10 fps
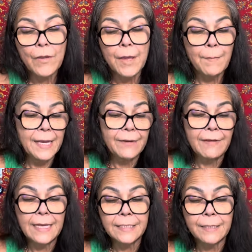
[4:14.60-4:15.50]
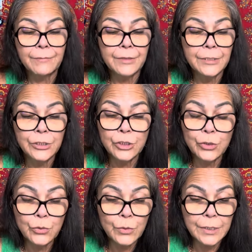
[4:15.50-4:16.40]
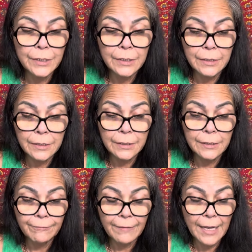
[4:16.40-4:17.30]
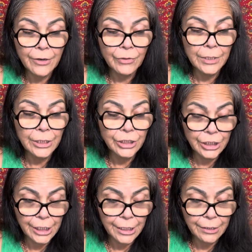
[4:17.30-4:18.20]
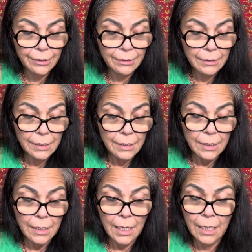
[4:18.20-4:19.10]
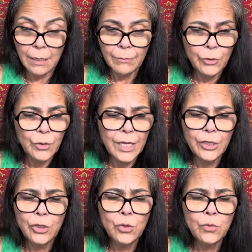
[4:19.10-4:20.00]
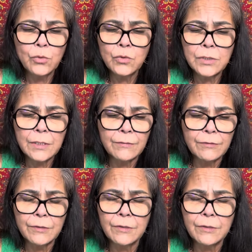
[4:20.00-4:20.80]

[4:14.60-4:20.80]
Might have had something to do with fire energy here. You got news of